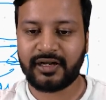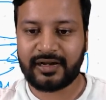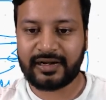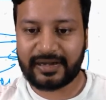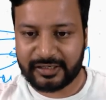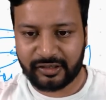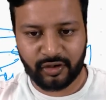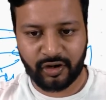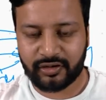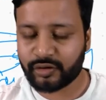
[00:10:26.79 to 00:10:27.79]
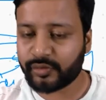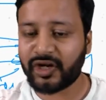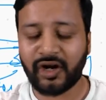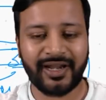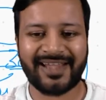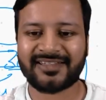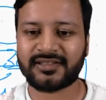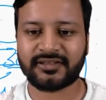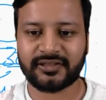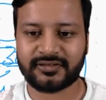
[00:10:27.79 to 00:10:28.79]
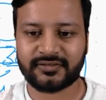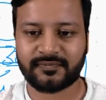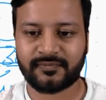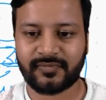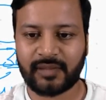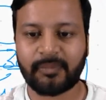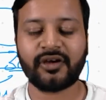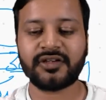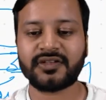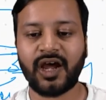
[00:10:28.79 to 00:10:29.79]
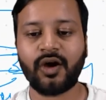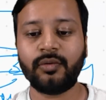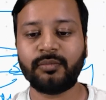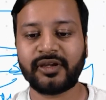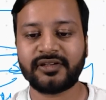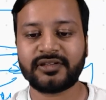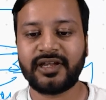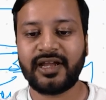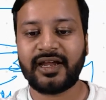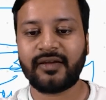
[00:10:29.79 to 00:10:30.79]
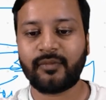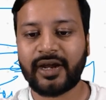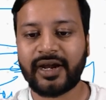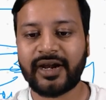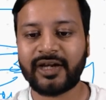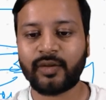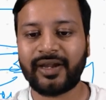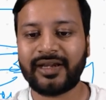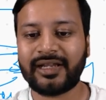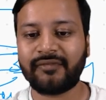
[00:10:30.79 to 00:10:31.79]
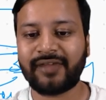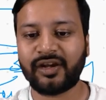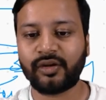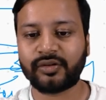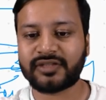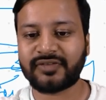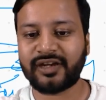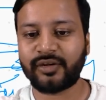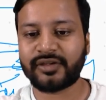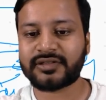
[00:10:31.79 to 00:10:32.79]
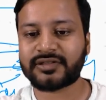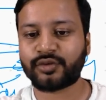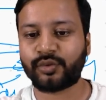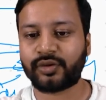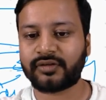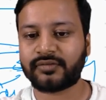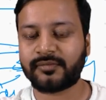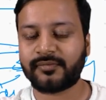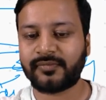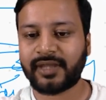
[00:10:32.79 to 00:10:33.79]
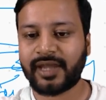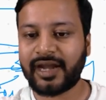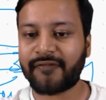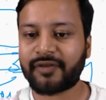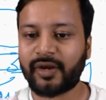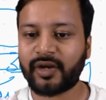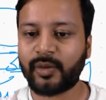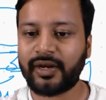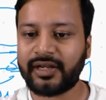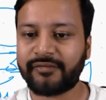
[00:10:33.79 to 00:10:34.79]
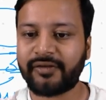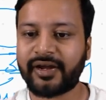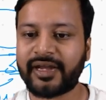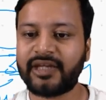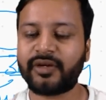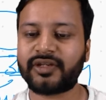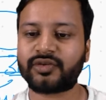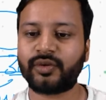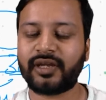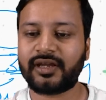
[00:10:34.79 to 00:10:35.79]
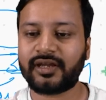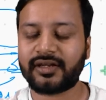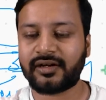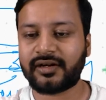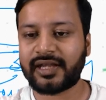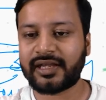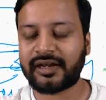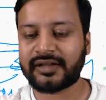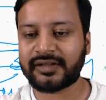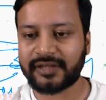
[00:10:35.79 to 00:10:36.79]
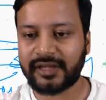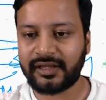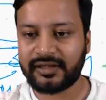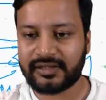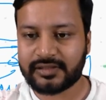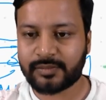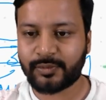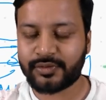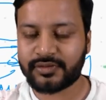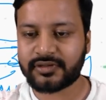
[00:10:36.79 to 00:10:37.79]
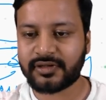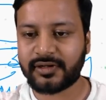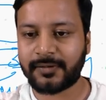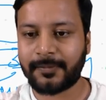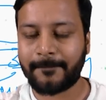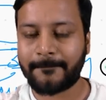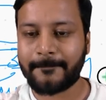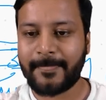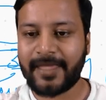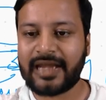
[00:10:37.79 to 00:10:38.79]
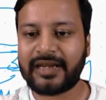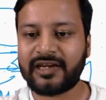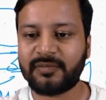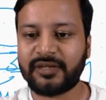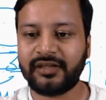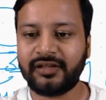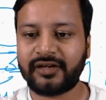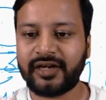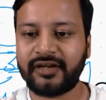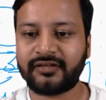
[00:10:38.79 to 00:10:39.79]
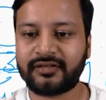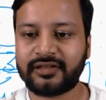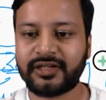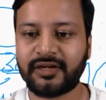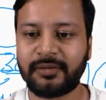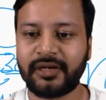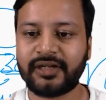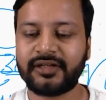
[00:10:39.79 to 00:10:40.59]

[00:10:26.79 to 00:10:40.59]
later on, you cannot access this, because now, because 120 value, this value is stored. And after 120, if again you are storing like another thing, suppose L and B, right, learn and build,